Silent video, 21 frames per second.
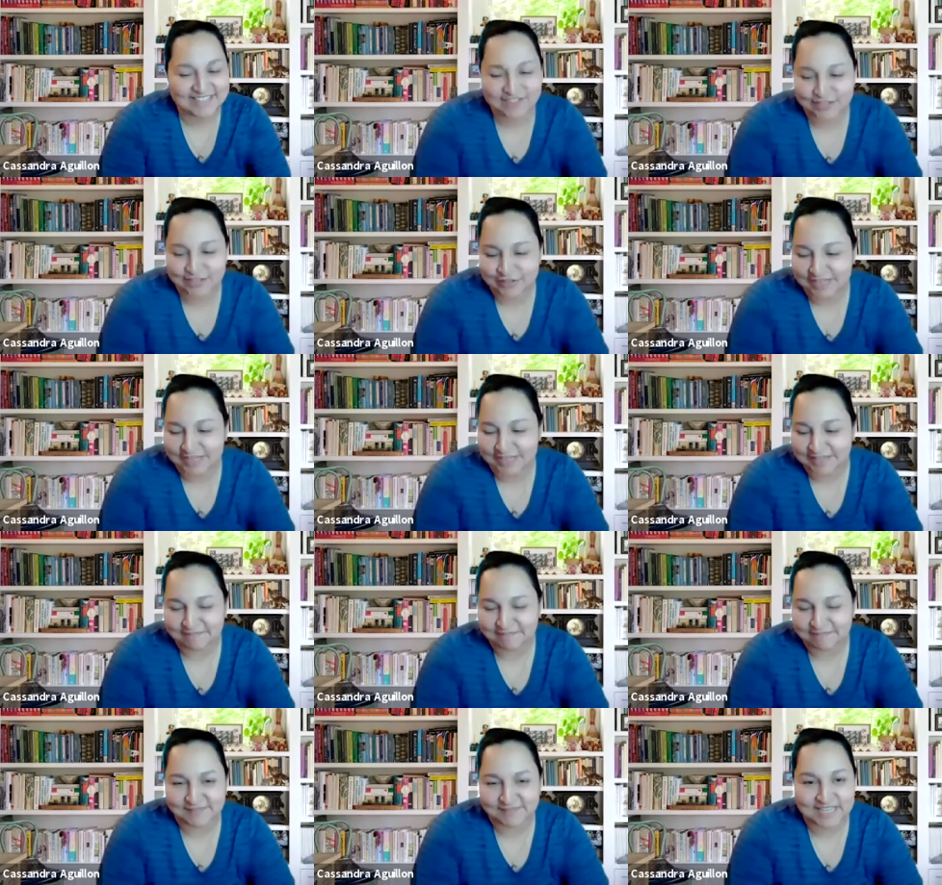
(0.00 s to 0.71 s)

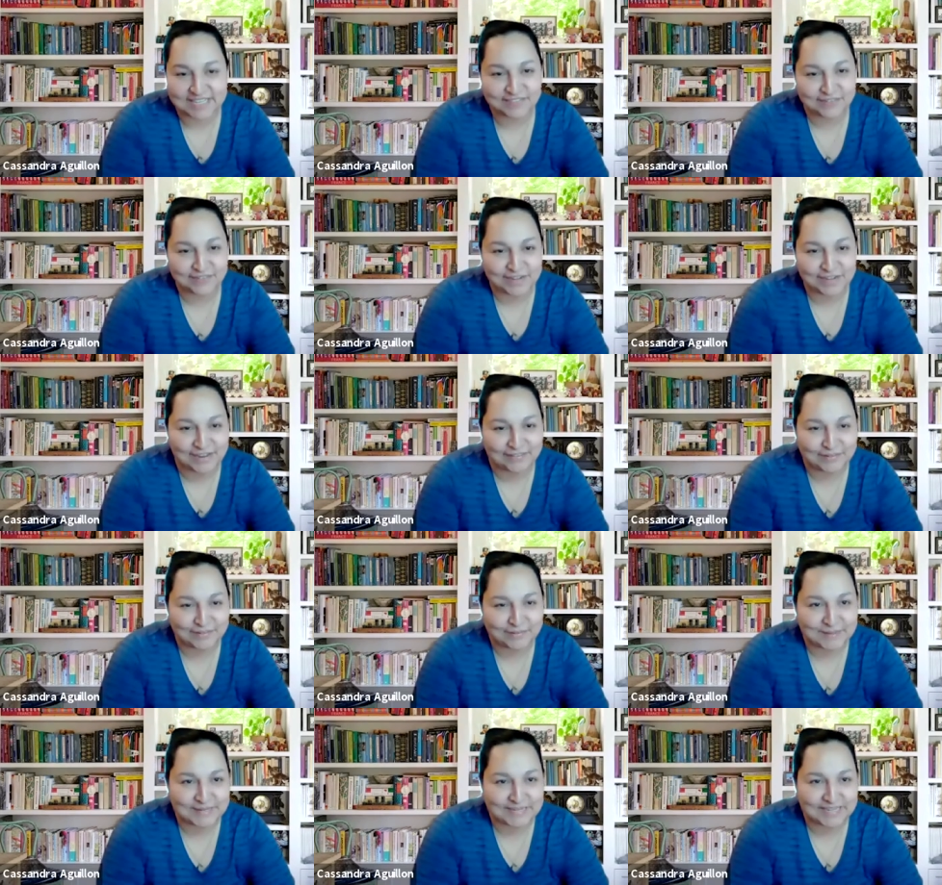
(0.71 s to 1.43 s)
Jody. Thanks for
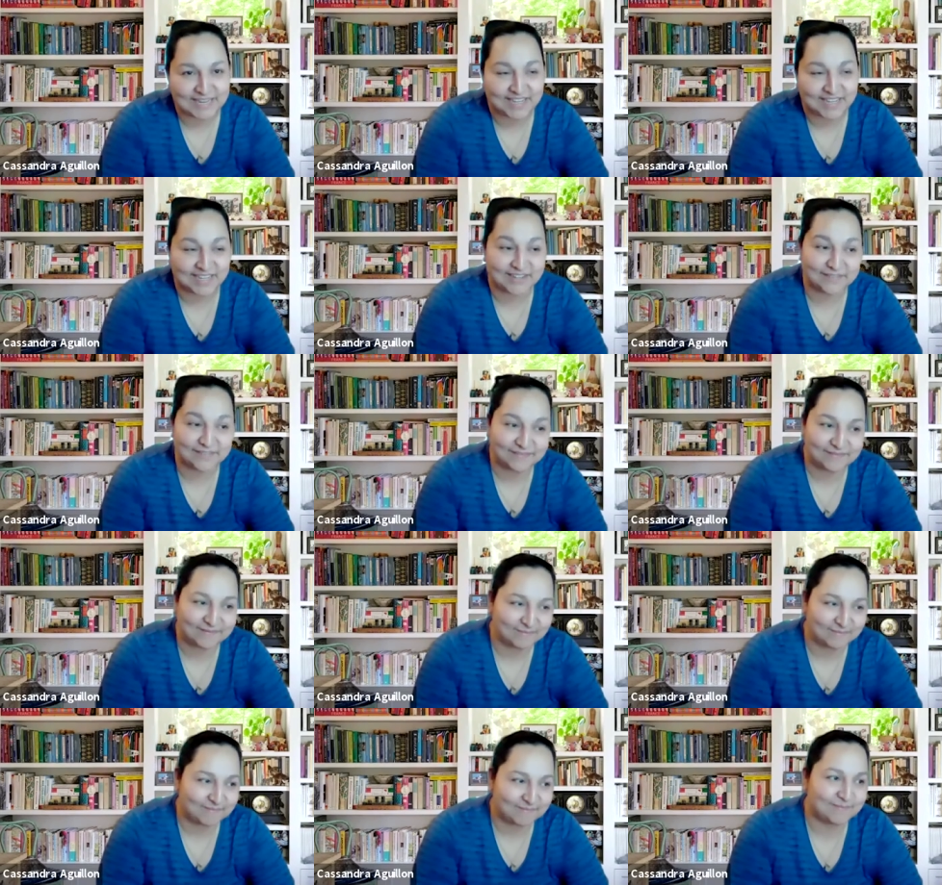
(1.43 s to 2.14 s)
having me. And
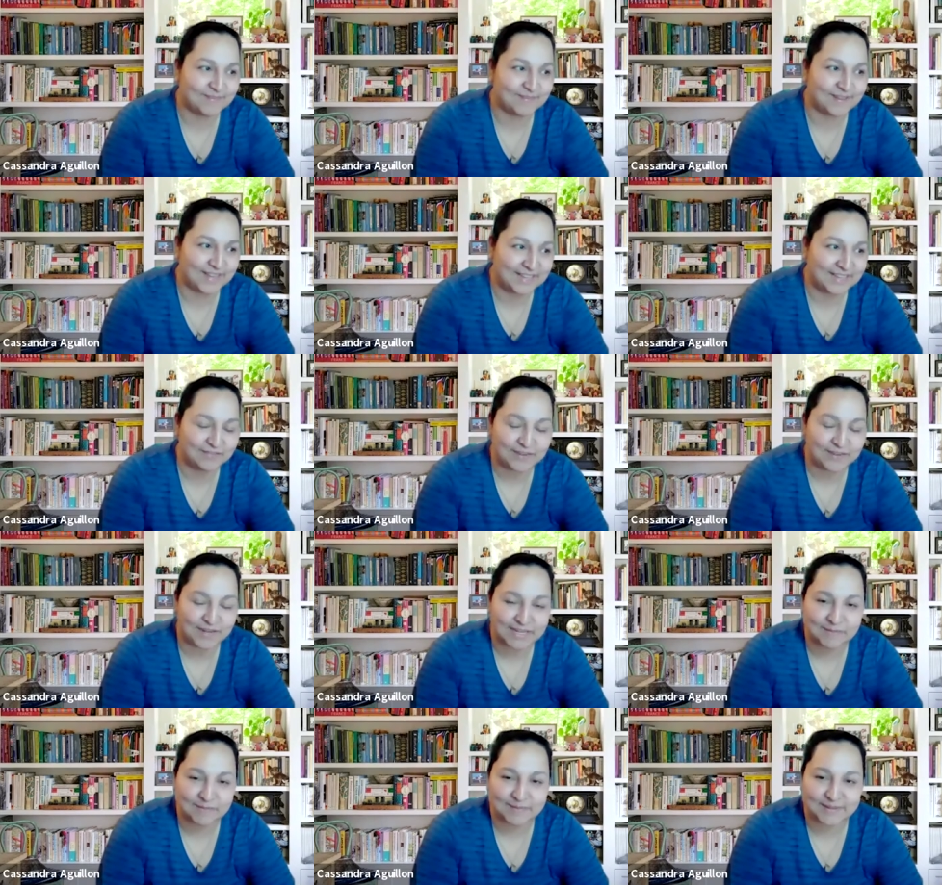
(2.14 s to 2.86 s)

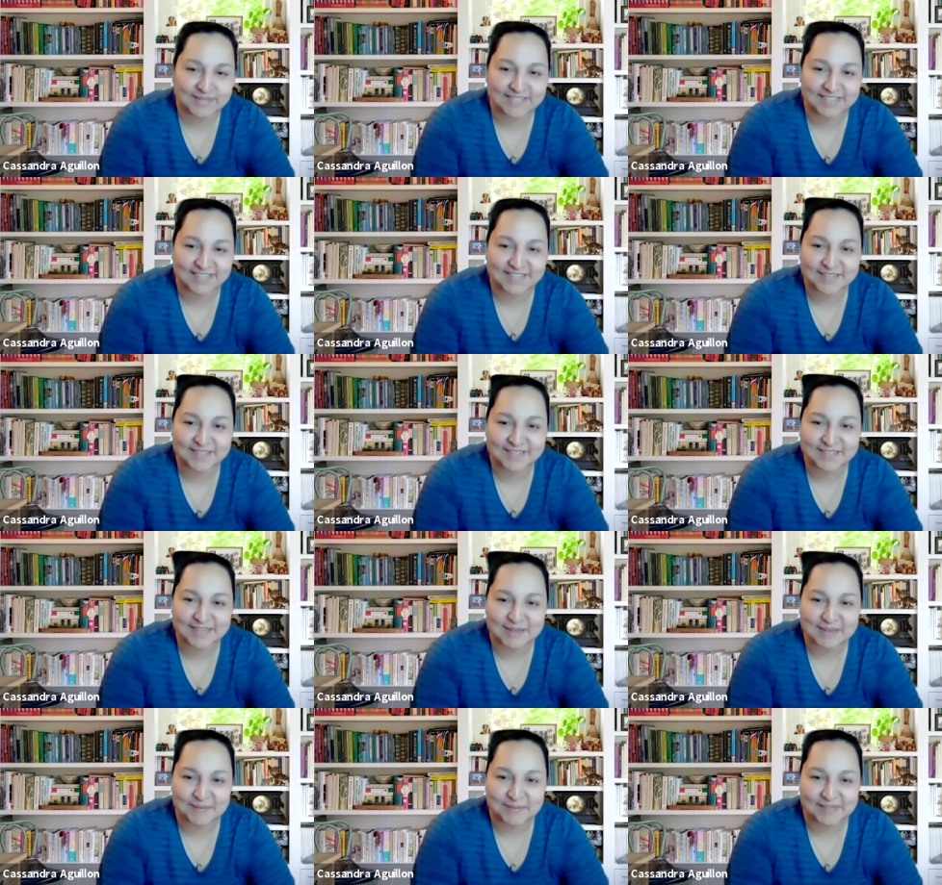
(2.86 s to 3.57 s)
inviting me to
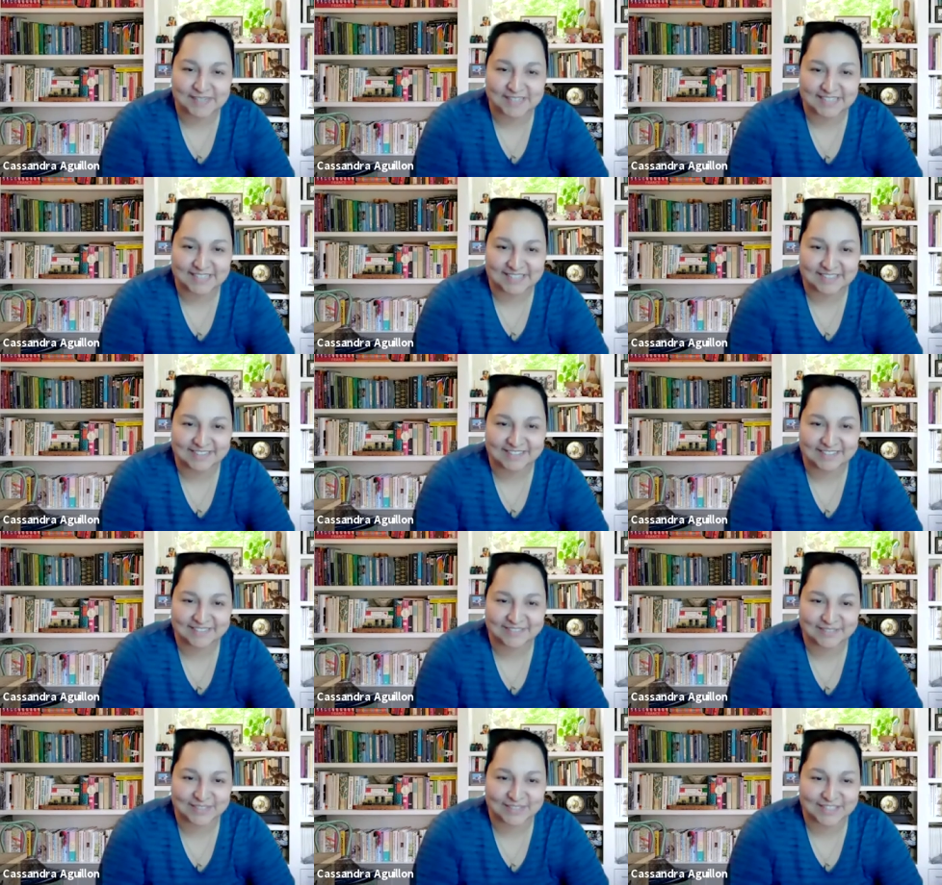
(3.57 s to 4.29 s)
come on
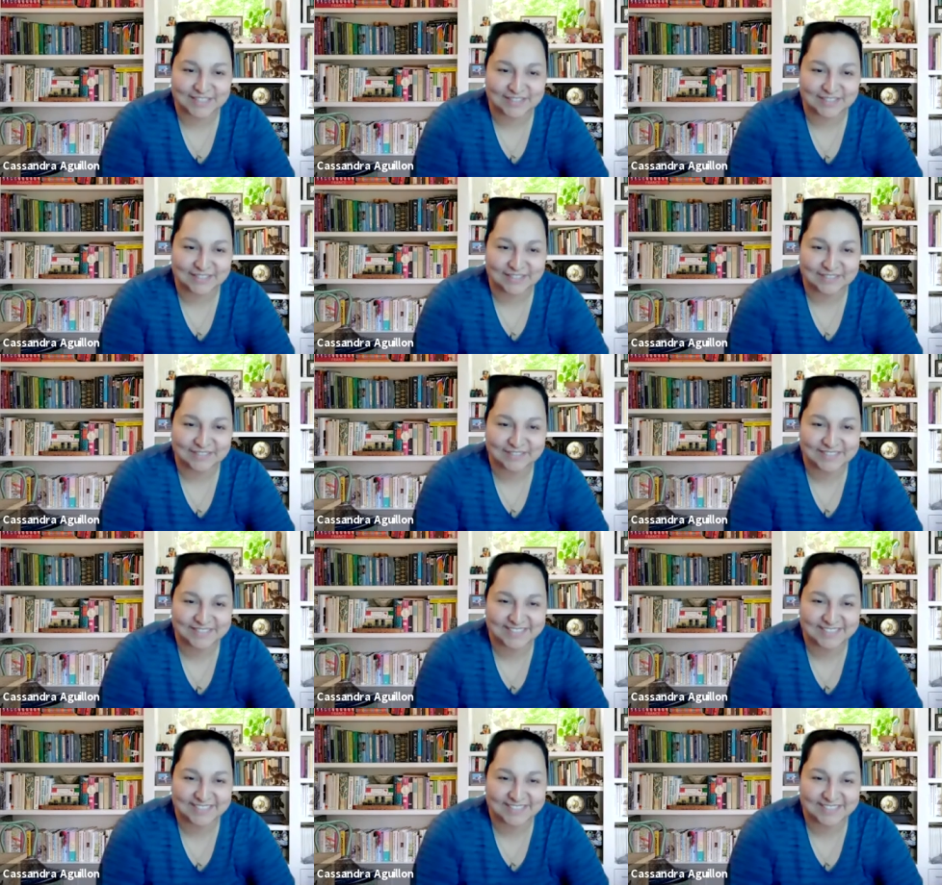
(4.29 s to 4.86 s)
here with you.